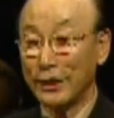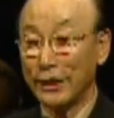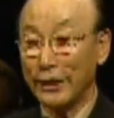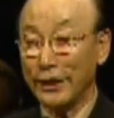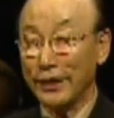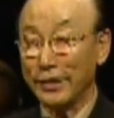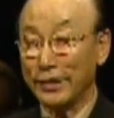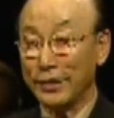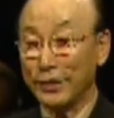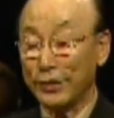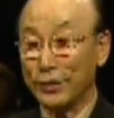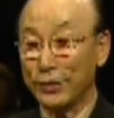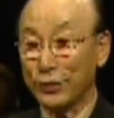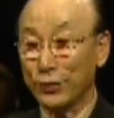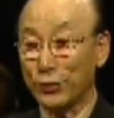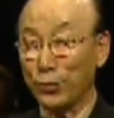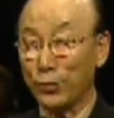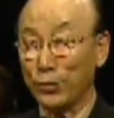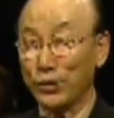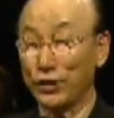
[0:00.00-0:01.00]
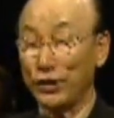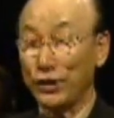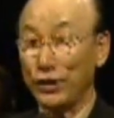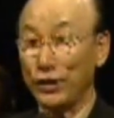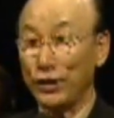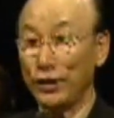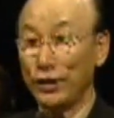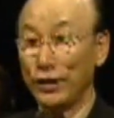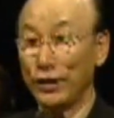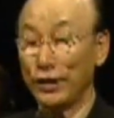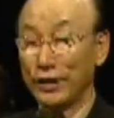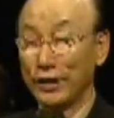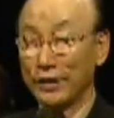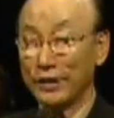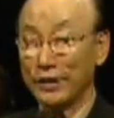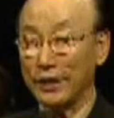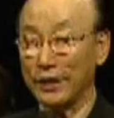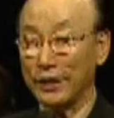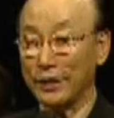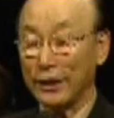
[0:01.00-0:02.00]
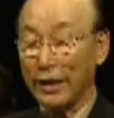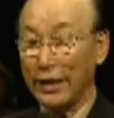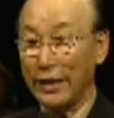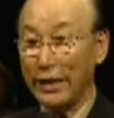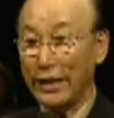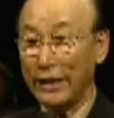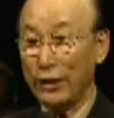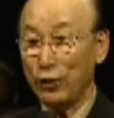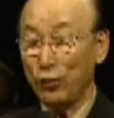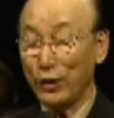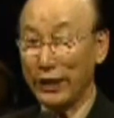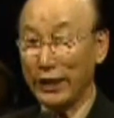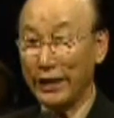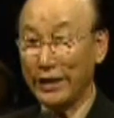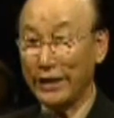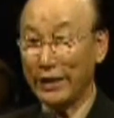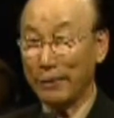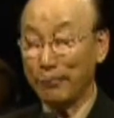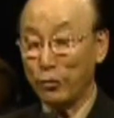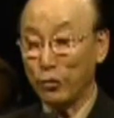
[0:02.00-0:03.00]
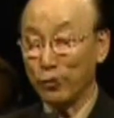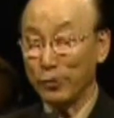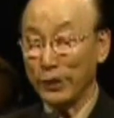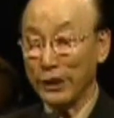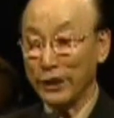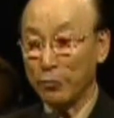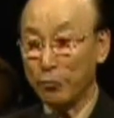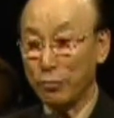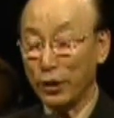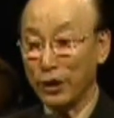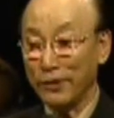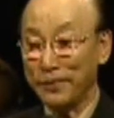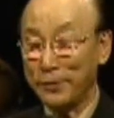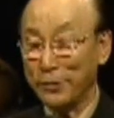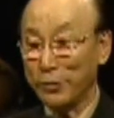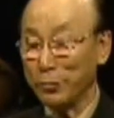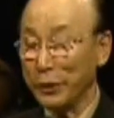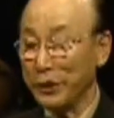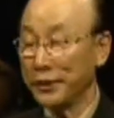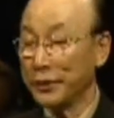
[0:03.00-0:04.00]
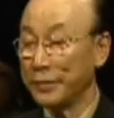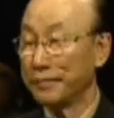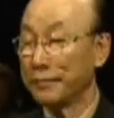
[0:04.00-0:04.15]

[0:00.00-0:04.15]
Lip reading: And so she said, lay your hand upon me and pray for me.